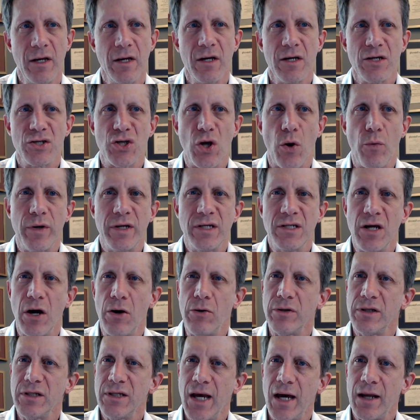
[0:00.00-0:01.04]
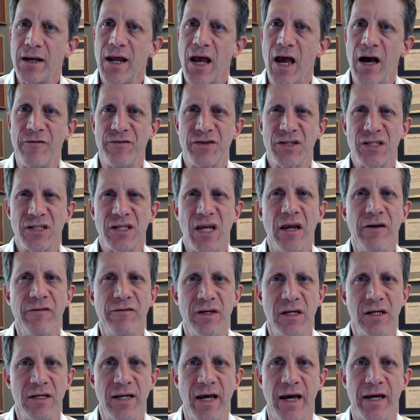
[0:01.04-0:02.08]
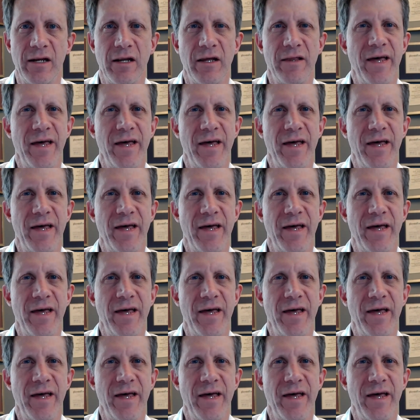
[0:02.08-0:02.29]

so we don't yet have safety data